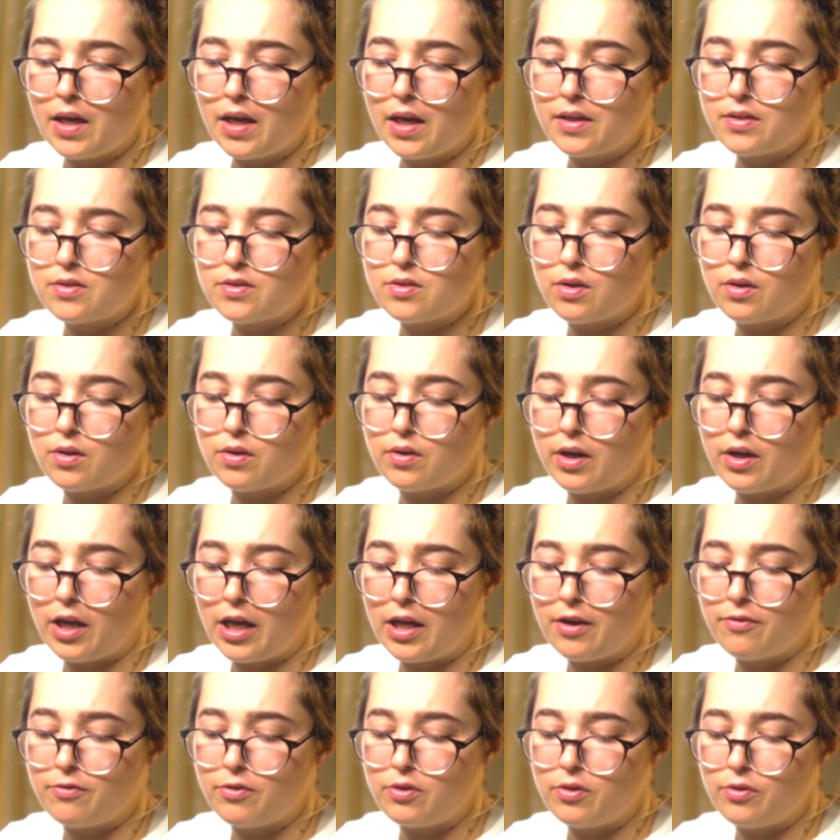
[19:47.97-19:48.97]
And so
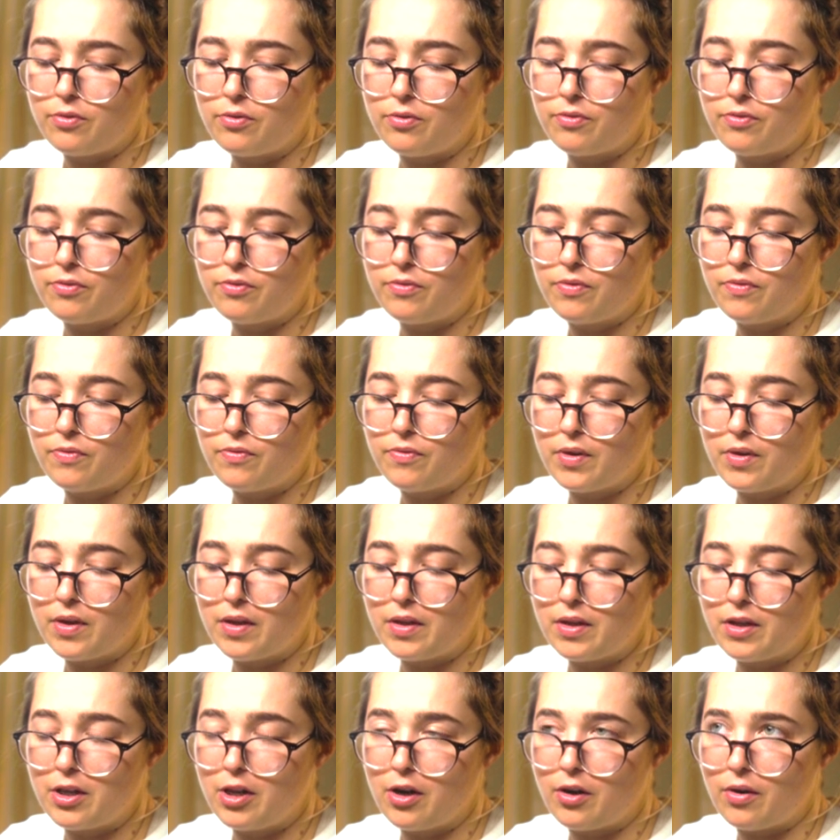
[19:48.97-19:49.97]
if you,
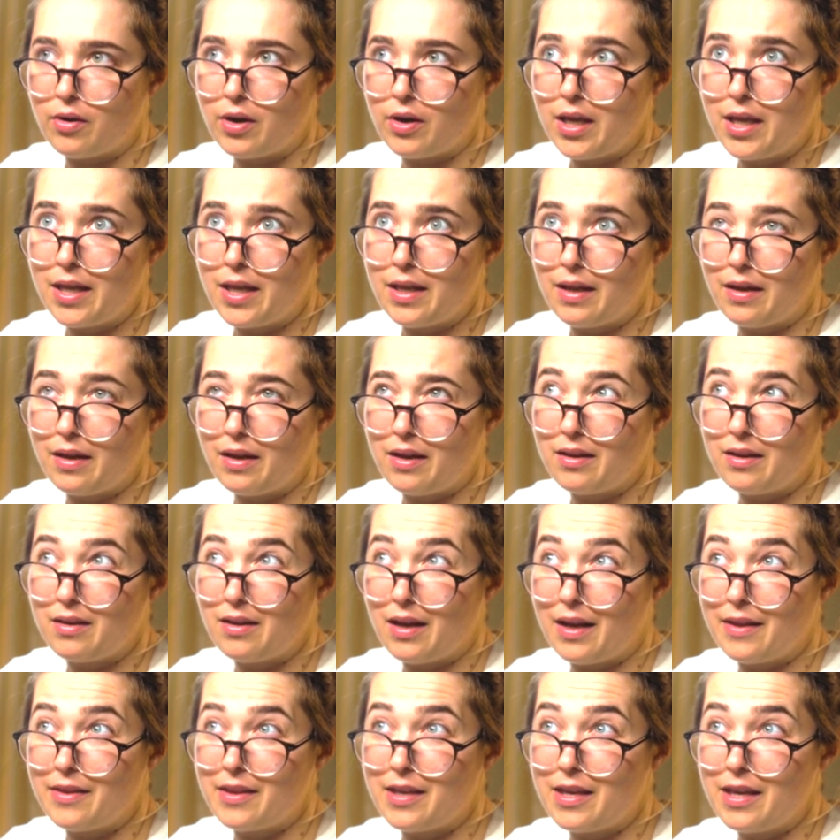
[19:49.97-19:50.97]
you know,
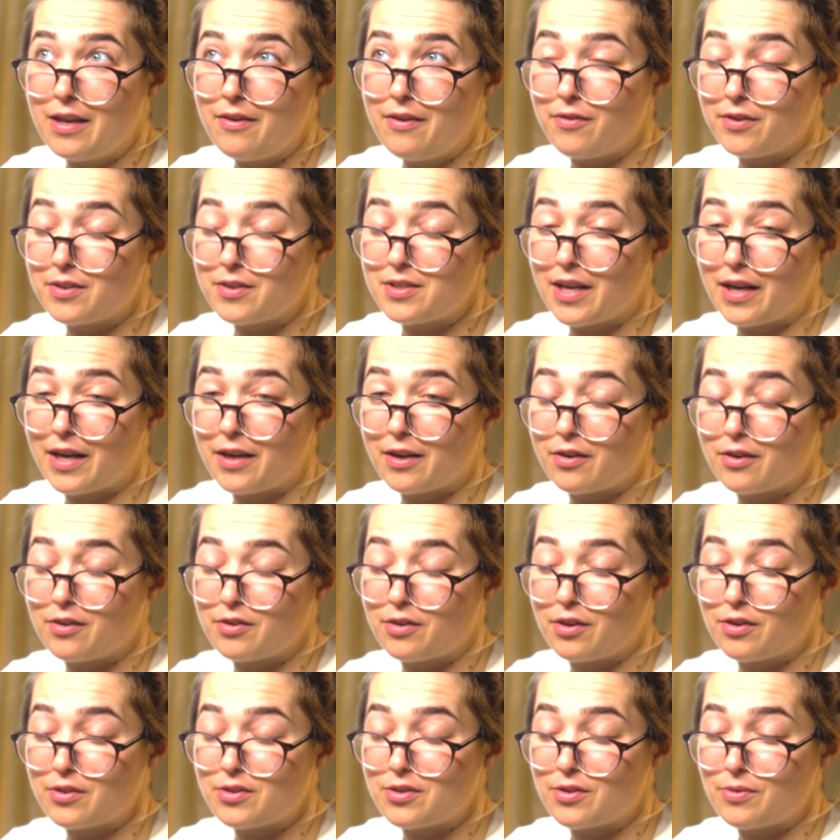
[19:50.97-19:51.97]
On the inverse side, it could
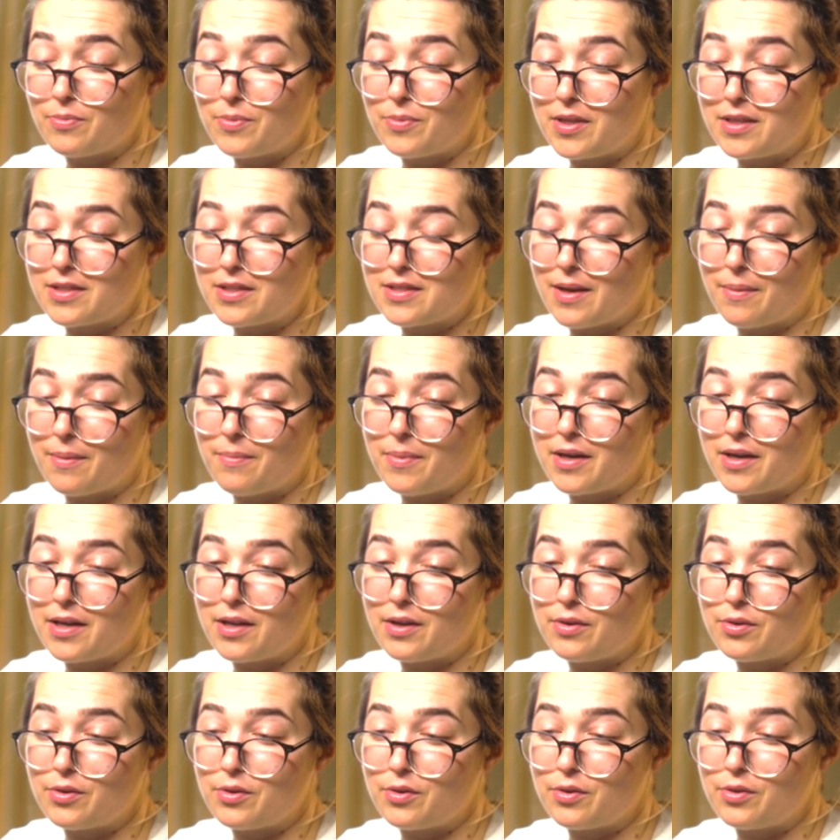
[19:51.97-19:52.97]
also mean
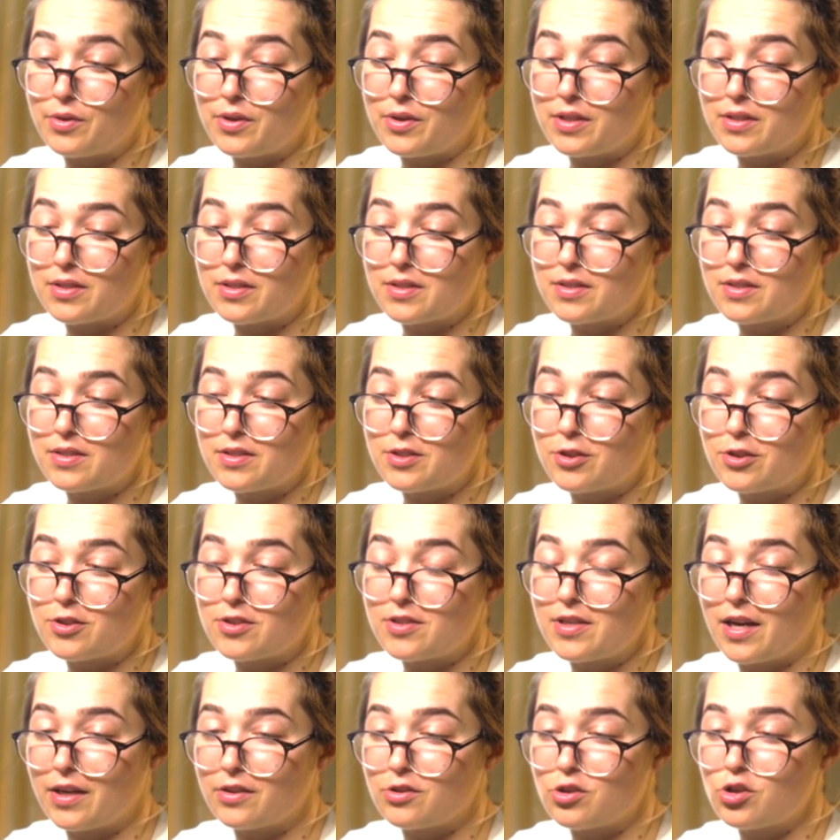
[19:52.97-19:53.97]
somebody who is
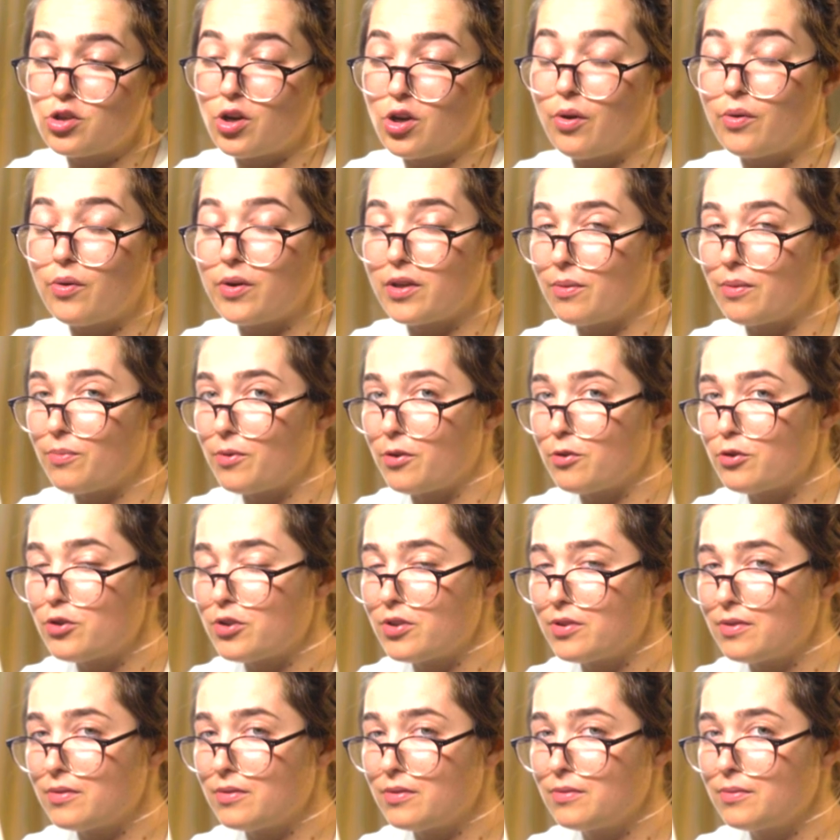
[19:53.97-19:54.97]
just not showing
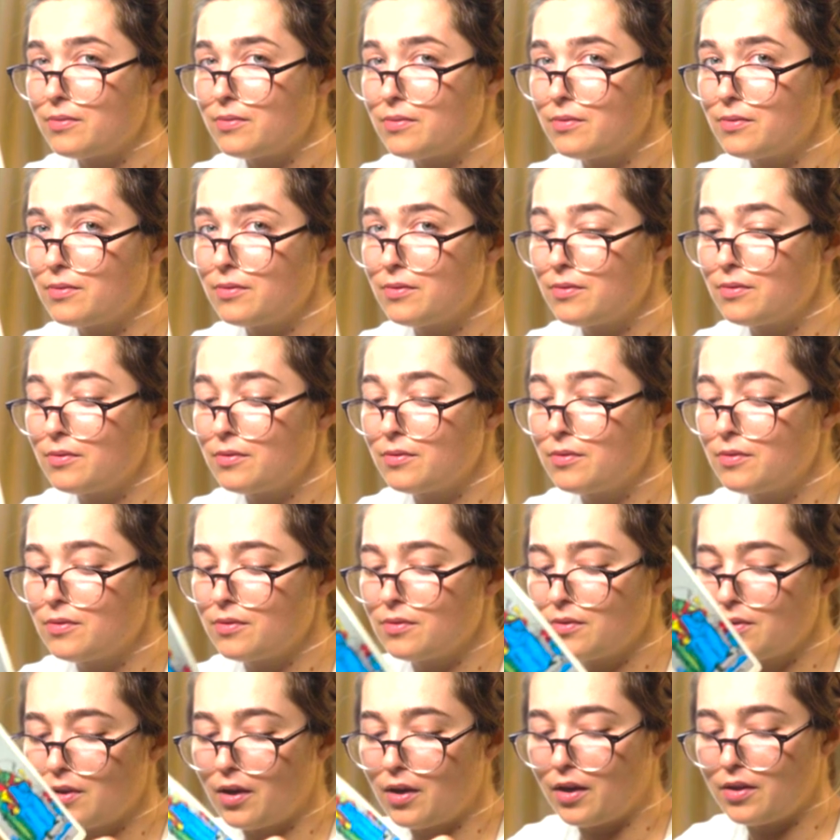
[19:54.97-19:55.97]
emotion.
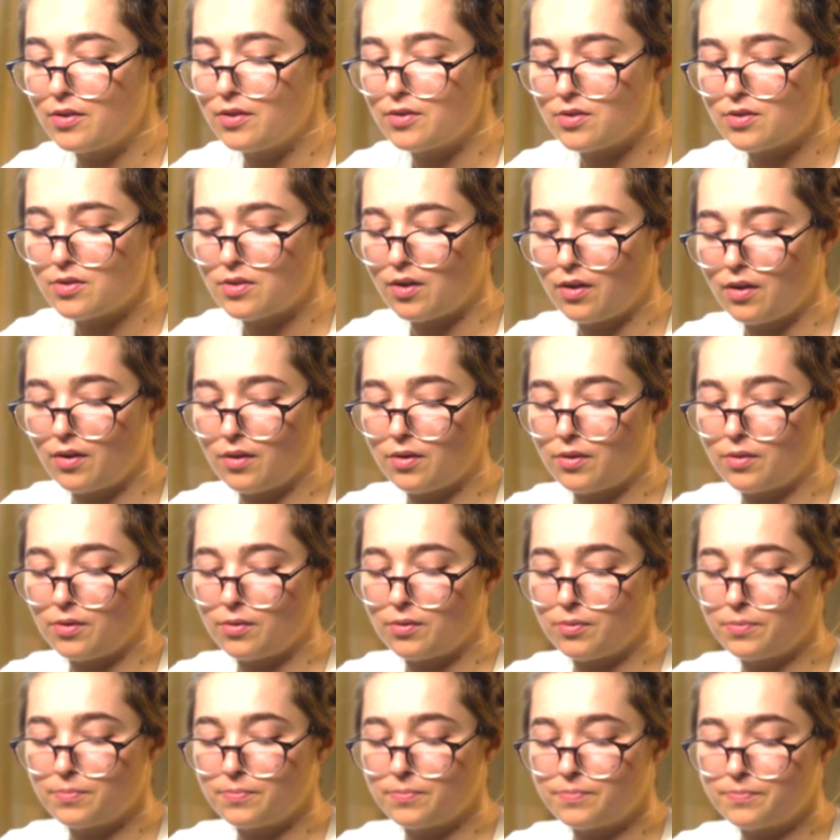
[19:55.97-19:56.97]
And
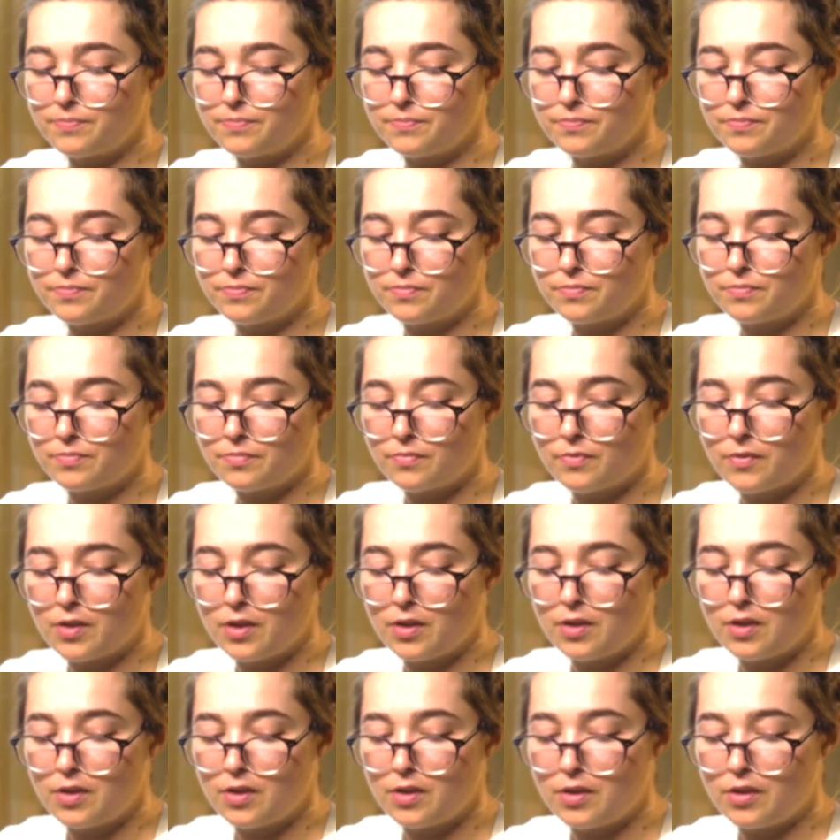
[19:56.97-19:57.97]
so
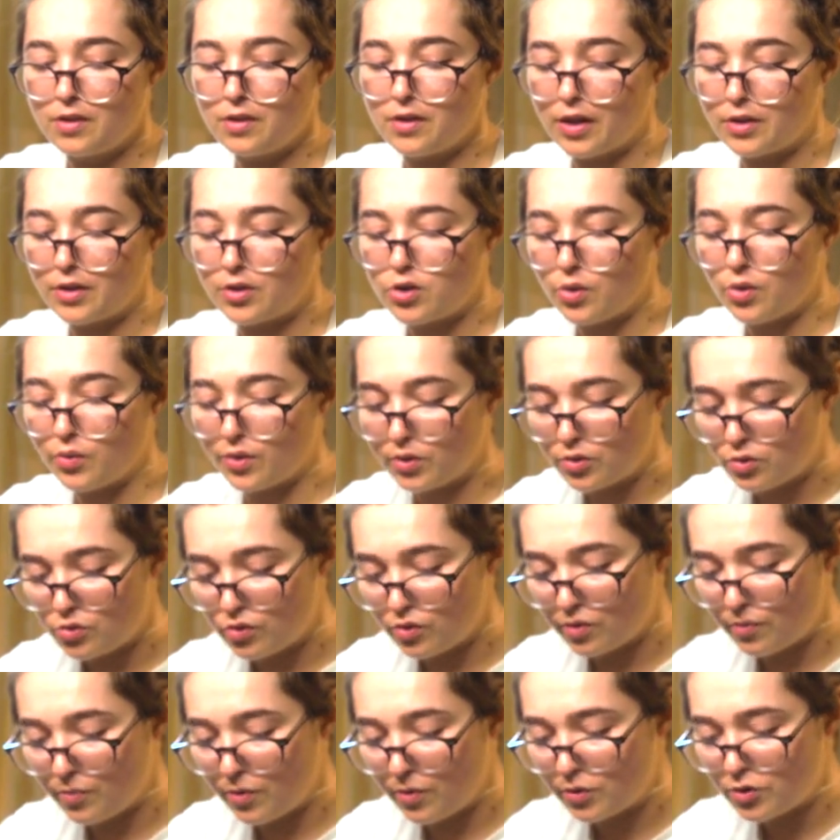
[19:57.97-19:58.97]
not showing
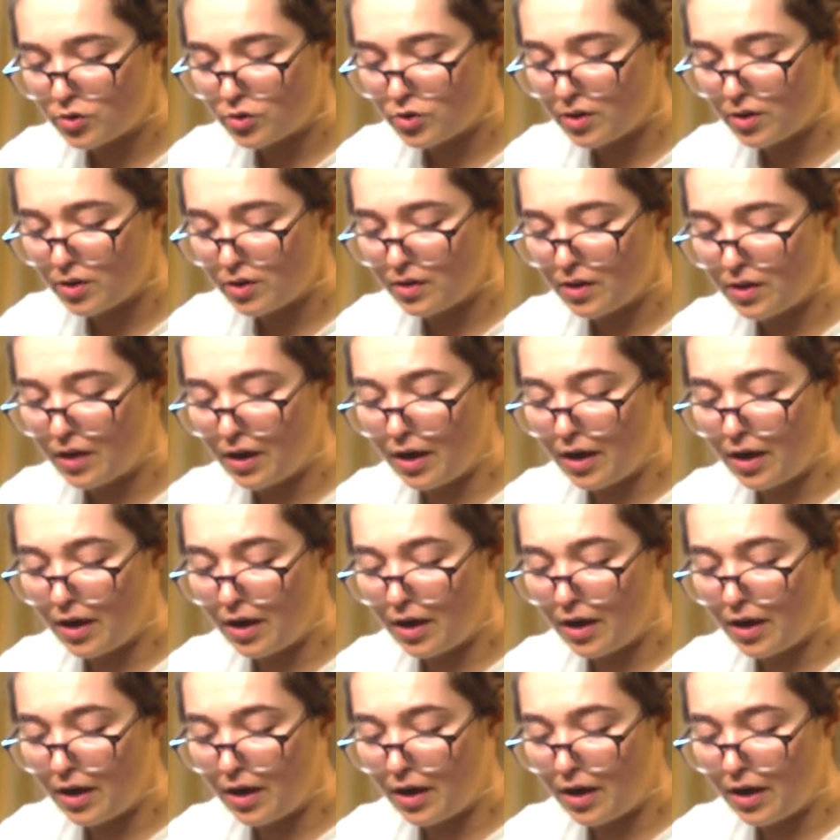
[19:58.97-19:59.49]
true emotion.